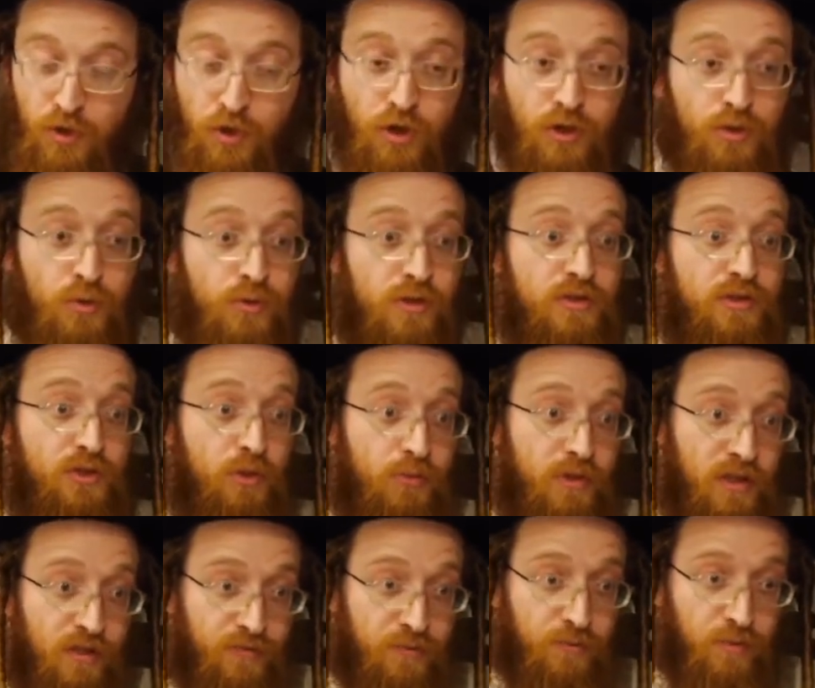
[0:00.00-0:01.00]
You could do it in so
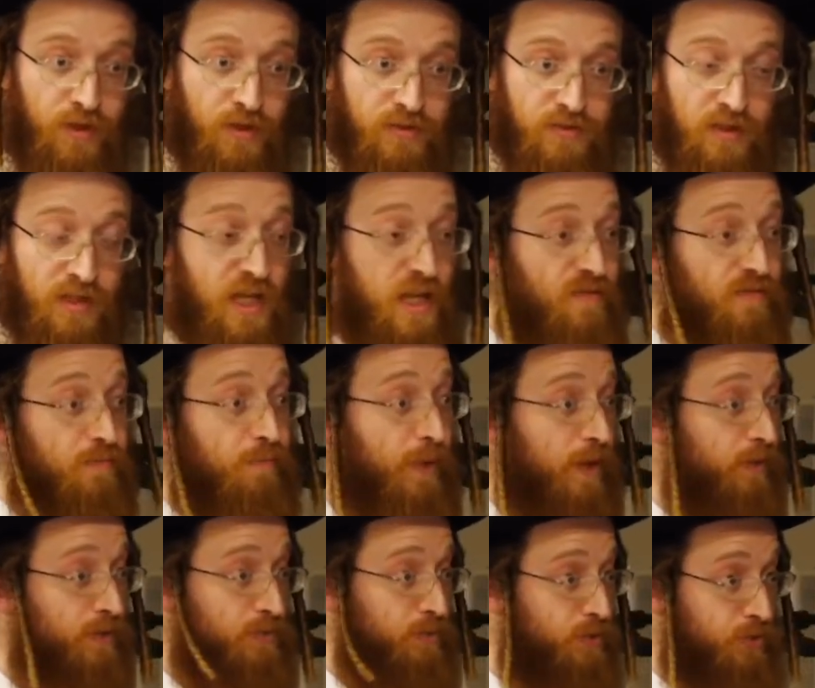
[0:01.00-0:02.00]
many different ways. And even
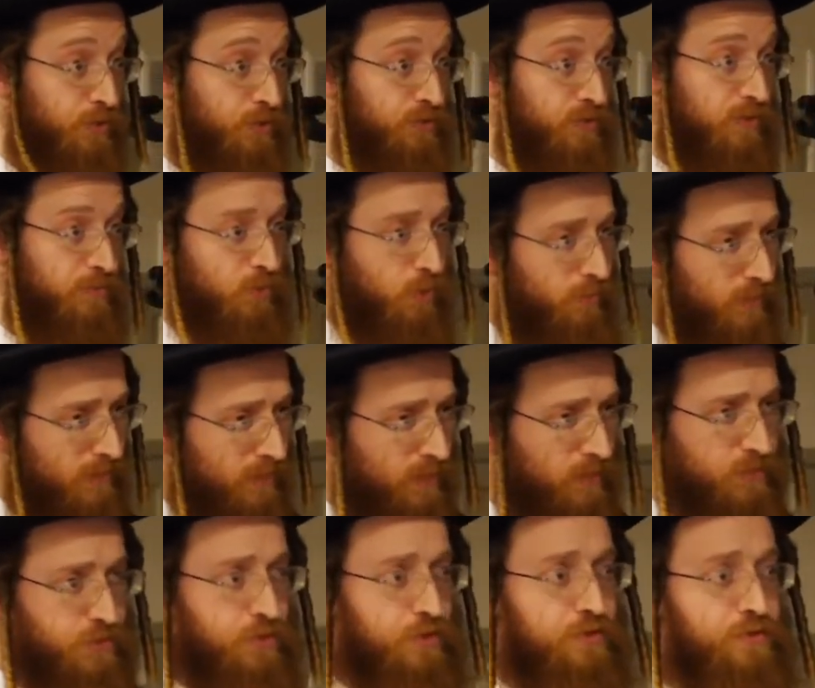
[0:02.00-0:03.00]
parents with children, I'm talking about
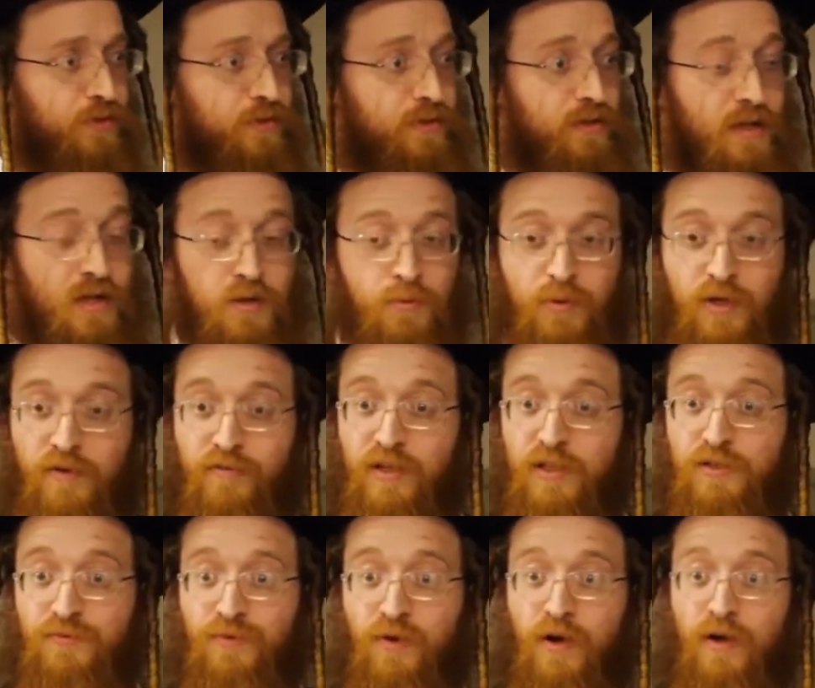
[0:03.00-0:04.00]
little children, when
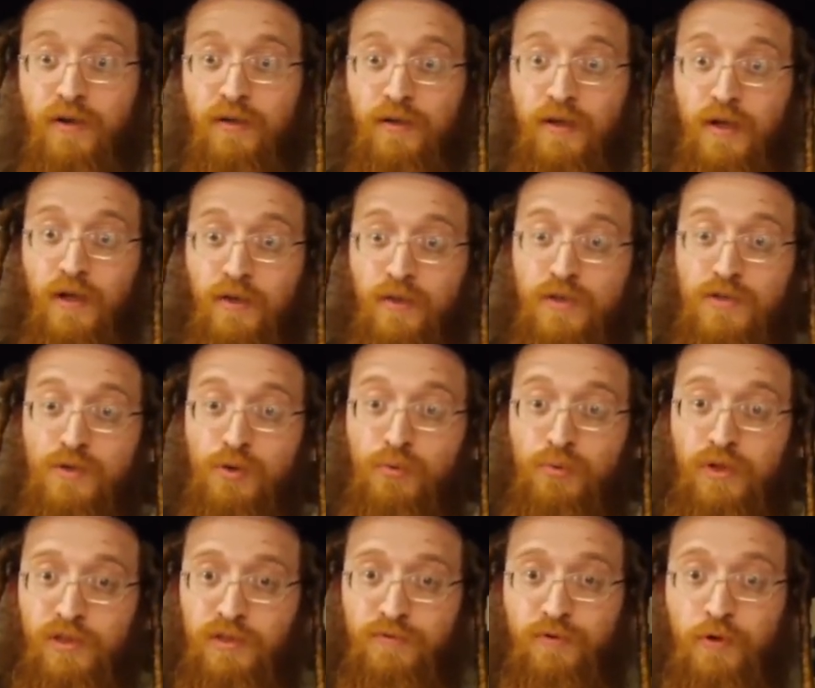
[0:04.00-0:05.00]
everything's fine, there's no
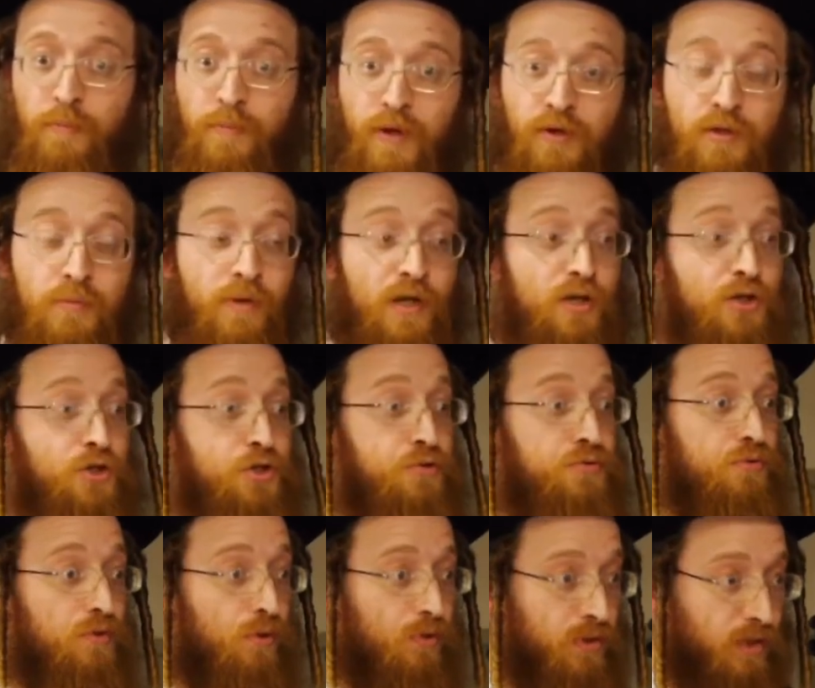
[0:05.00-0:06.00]
reason for a parent to be
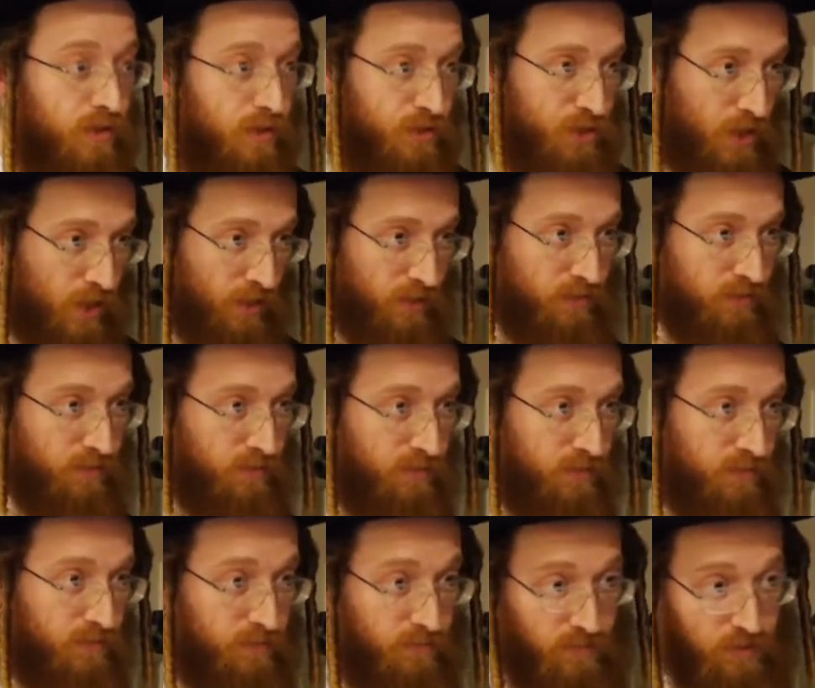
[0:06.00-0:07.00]
controlling a child.
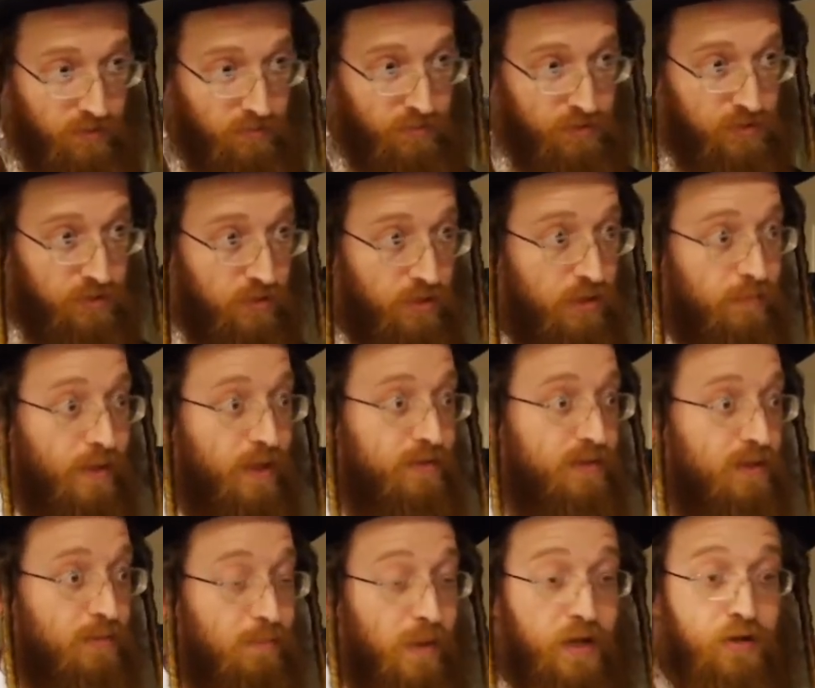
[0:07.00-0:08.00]
Right? We just heard
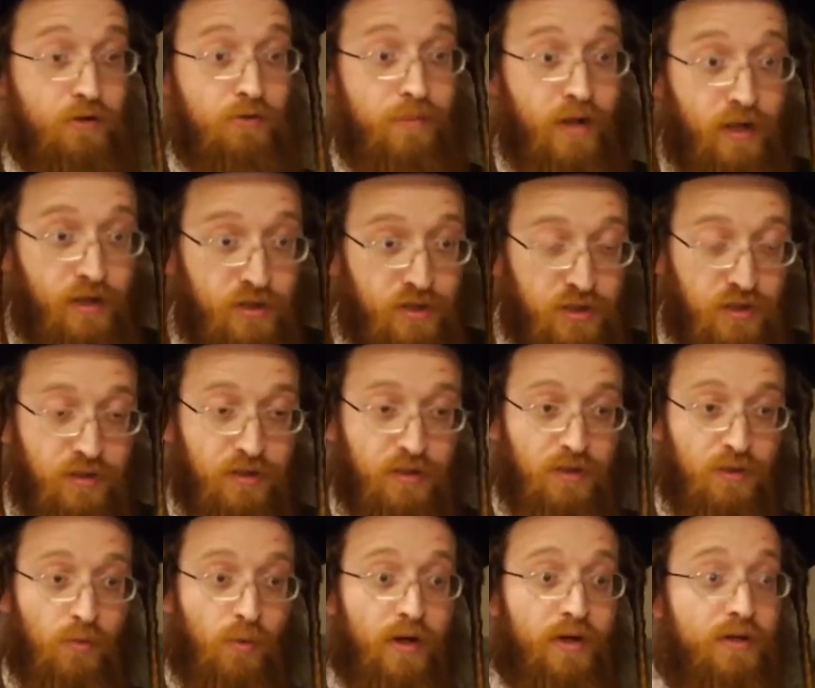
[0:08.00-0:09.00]
about that. Micromanaging.
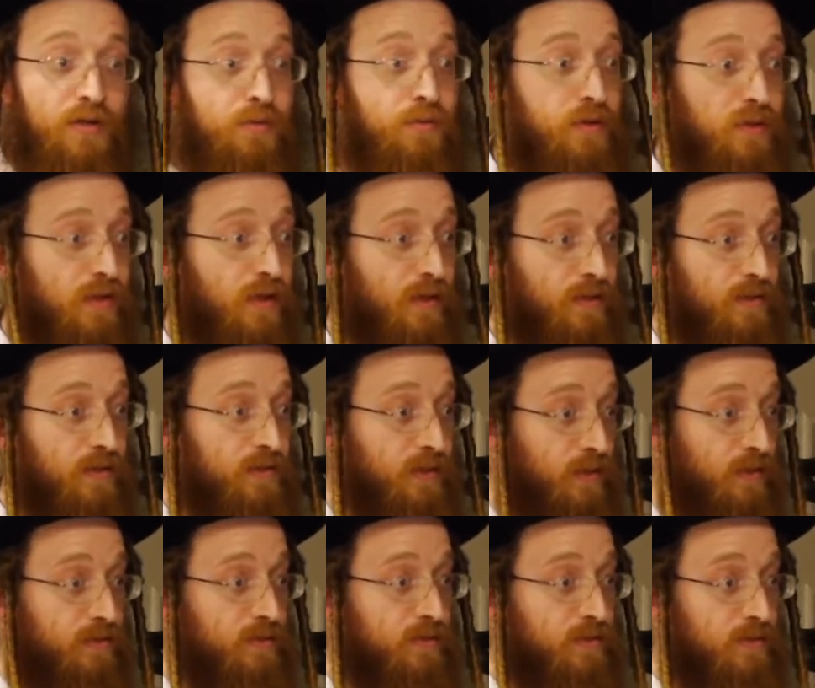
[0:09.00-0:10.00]
Why are you doing that? It's
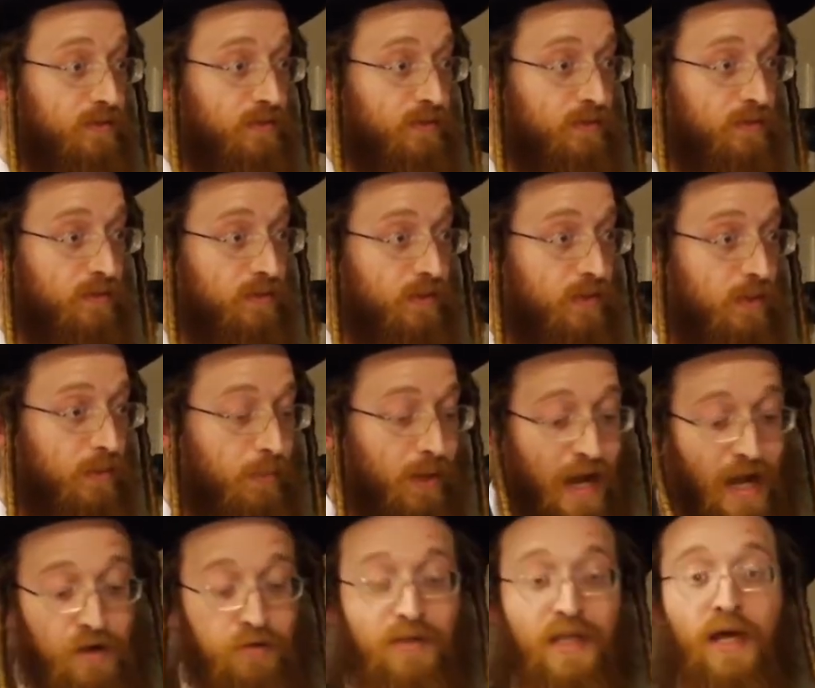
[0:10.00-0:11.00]
his.
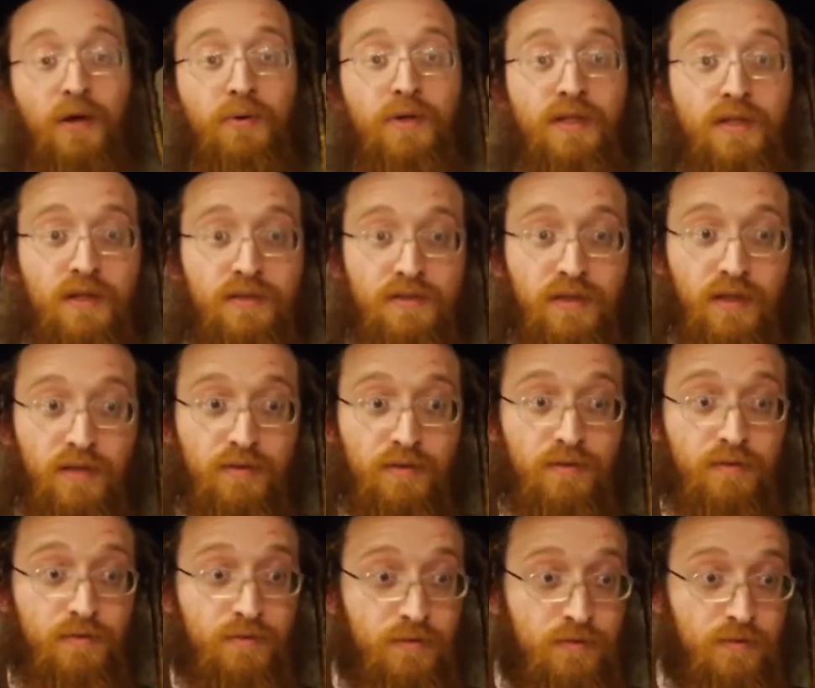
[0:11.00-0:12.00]
But I don't like when he does that.
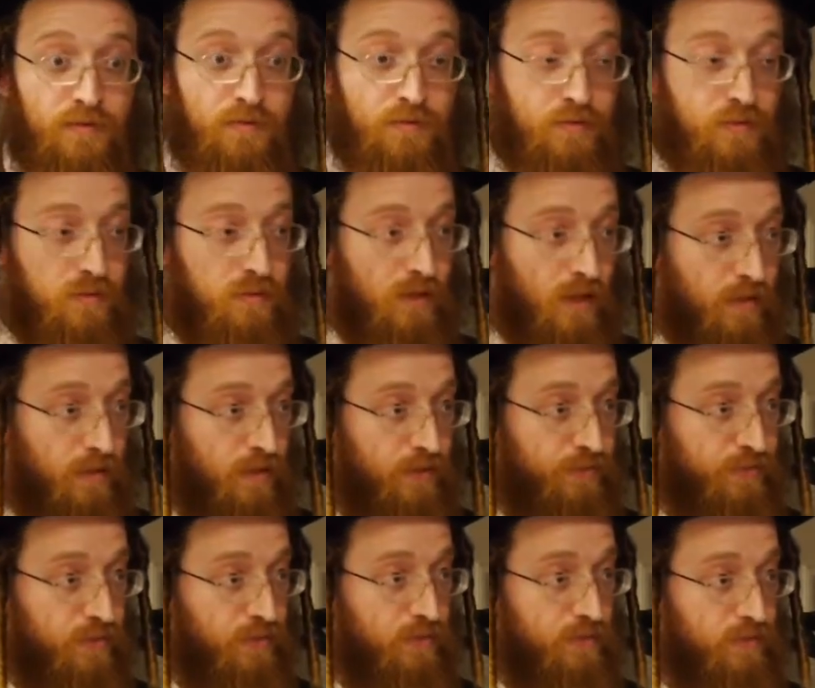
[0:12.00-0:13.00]
And
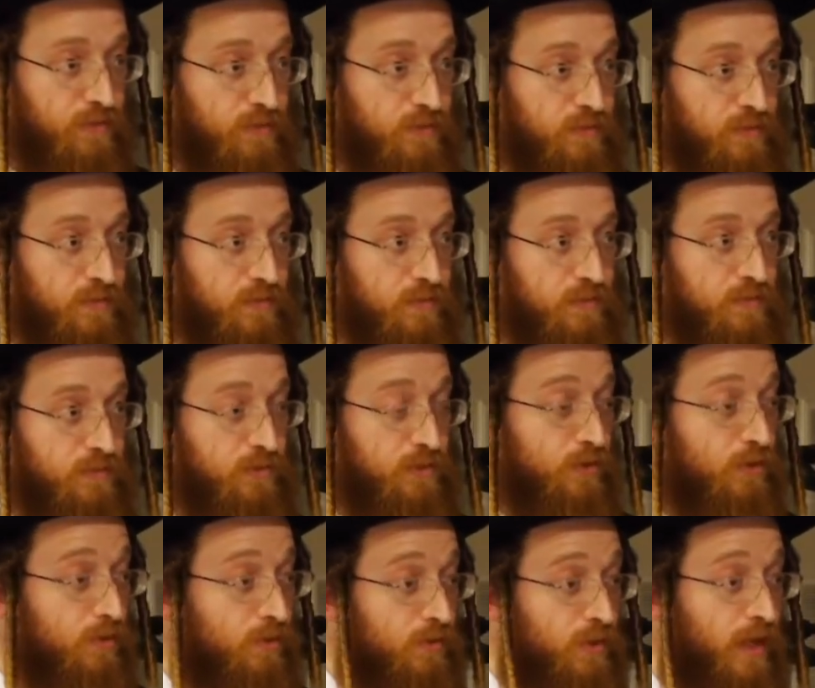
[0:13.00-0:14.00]
therefore,
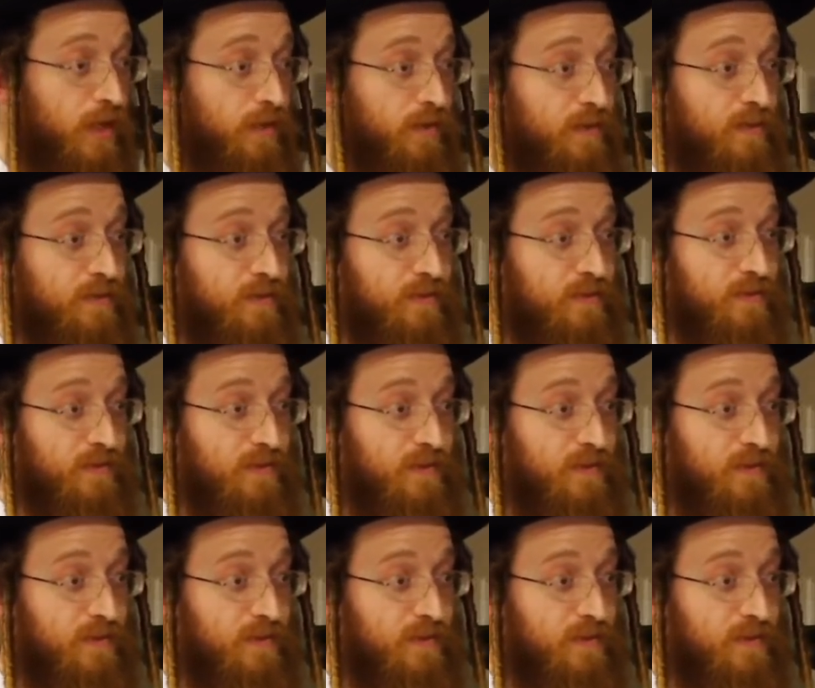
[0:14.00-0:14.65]
so you don't like it.